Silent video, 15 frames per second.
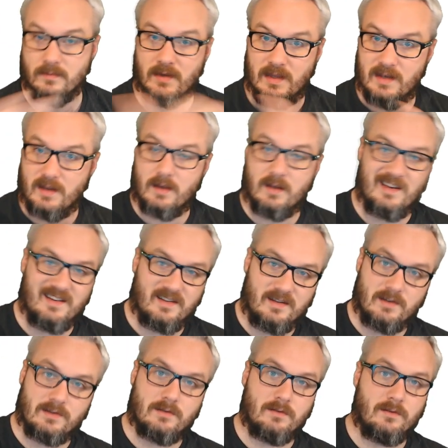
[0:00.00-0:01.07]
getting an
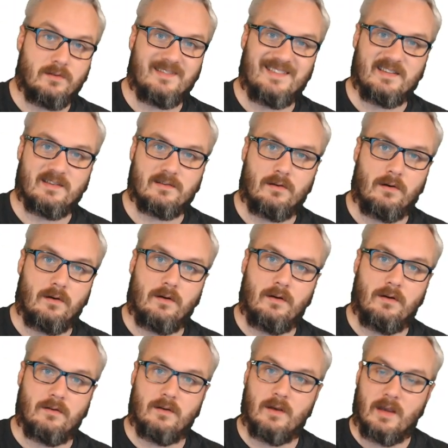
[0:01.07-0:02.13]
additional
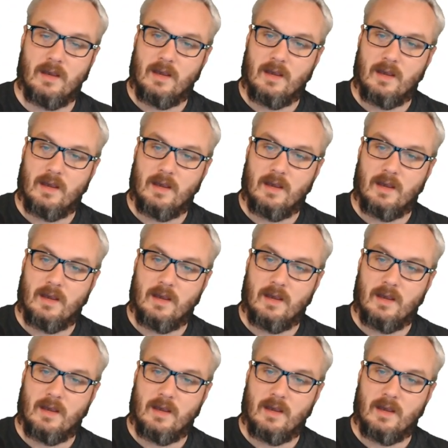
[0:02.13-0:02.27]
discard